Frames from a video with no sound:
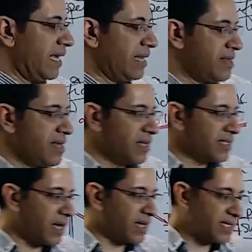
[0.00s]
Now
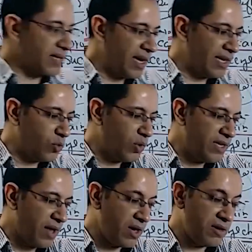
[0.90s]
imagine if
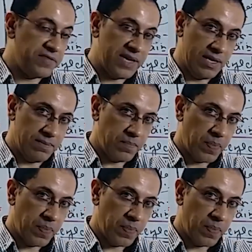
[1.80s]
this child